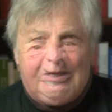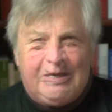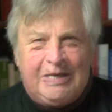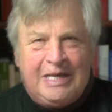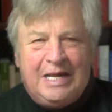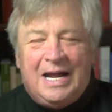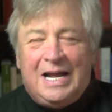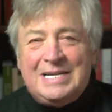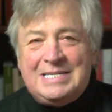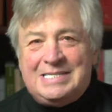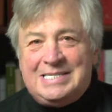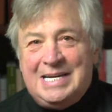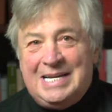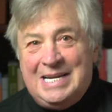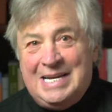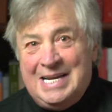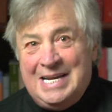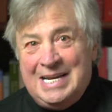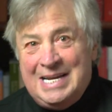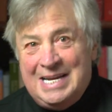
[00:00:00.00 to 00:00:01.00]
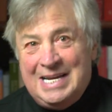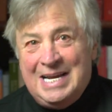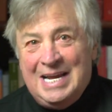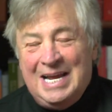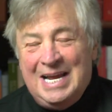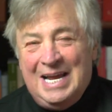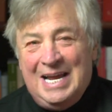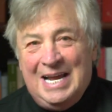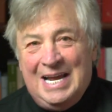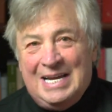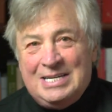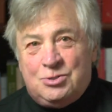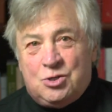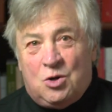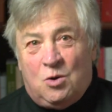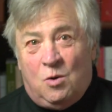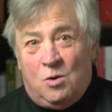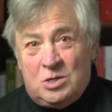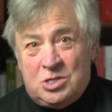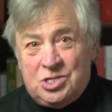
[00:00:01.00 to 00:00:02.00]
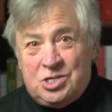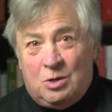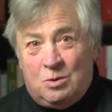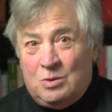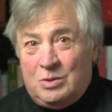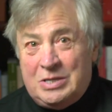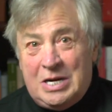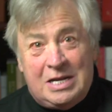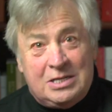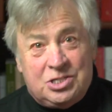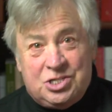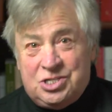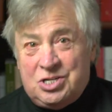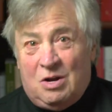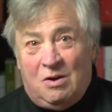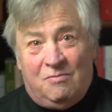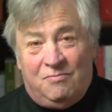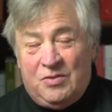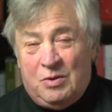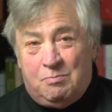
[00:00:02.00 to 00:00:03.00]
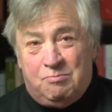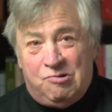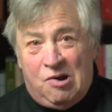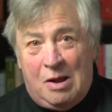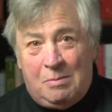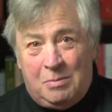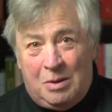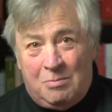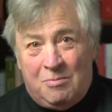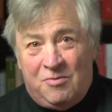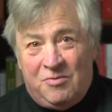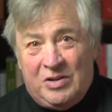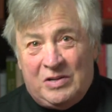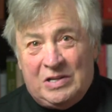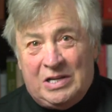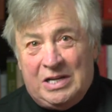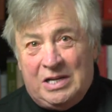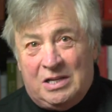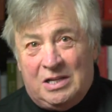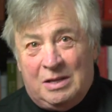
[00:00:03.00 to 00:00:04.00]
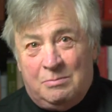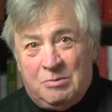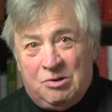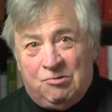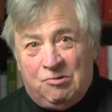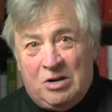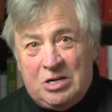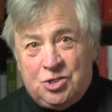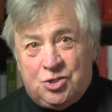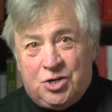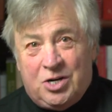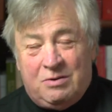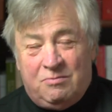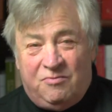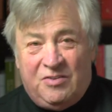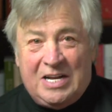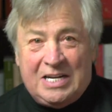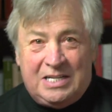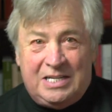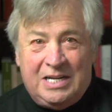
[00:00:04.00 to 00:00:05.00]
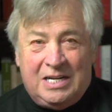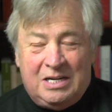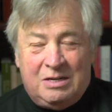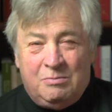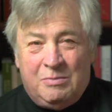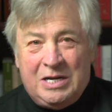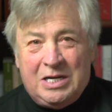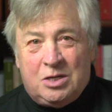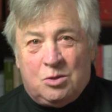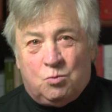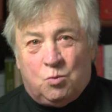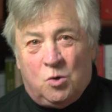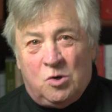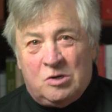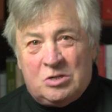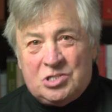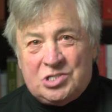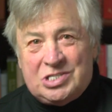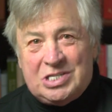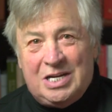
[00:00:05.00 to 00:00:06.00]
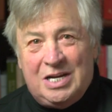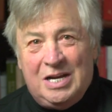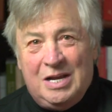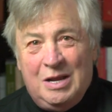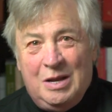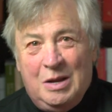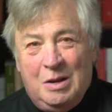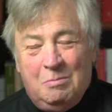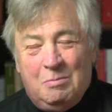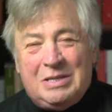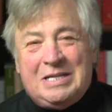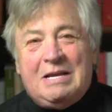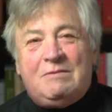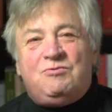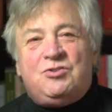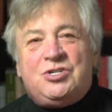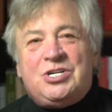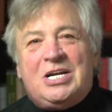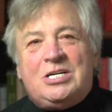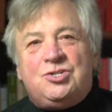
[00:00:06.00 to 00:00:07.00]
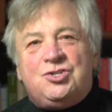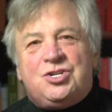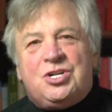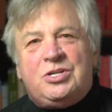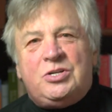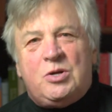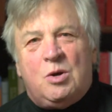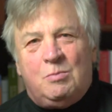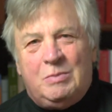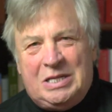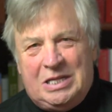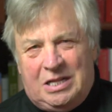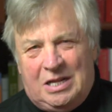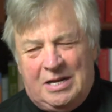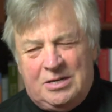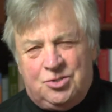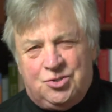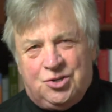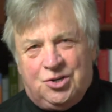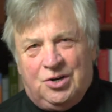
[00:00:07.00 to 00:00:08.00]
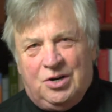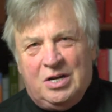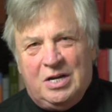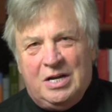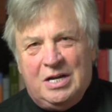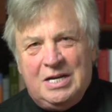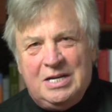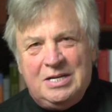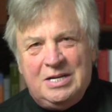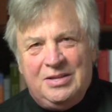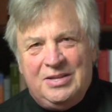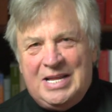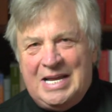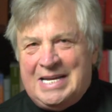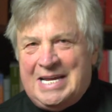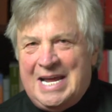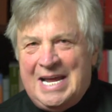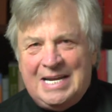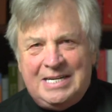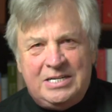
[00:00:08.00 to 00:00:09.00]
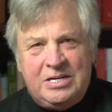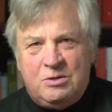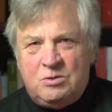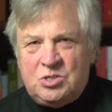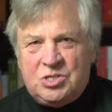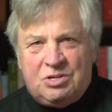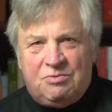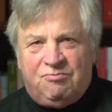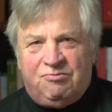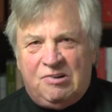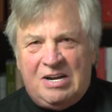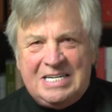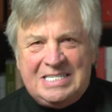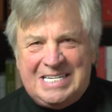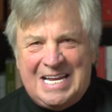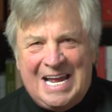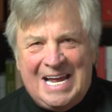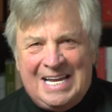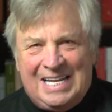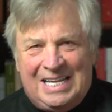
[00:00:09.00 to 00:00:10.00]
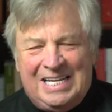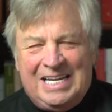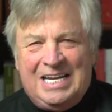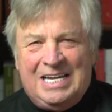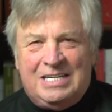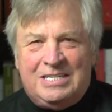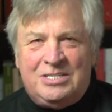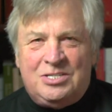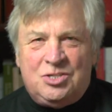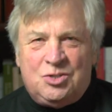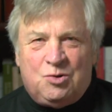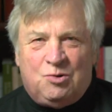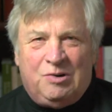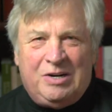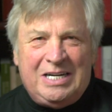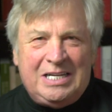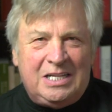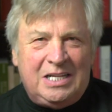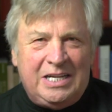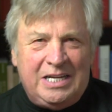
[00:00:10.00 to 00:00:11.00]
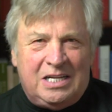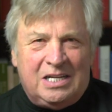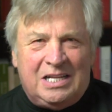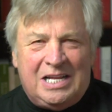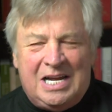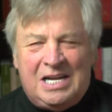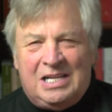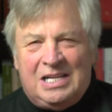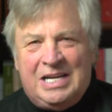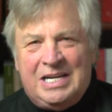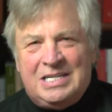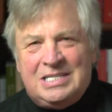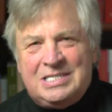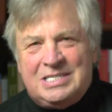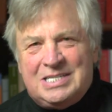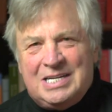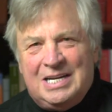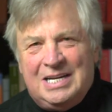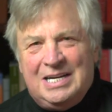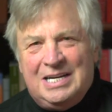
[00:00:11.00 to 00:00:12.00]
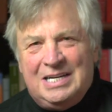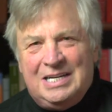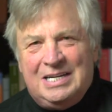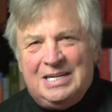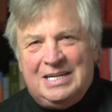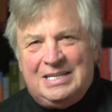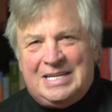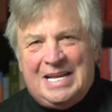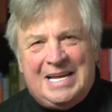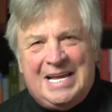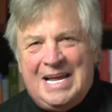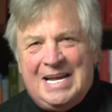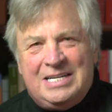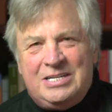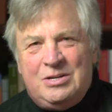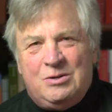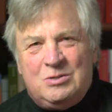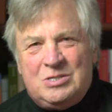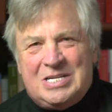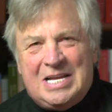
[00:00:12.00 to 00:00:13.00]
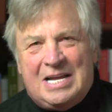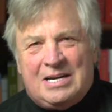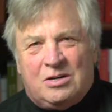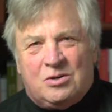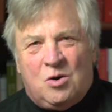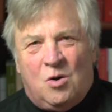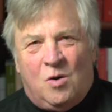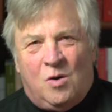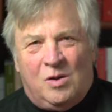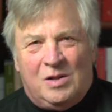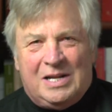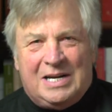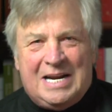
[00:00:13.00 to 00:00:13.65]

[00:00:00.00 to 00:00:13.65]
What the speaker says: The ICE has also not solved the problem of illegal immigration. In fact, they're going to make it worse, but they've changed the nomenclature. They can't use the phrase aliens or illegal aliens. They can't use that at all.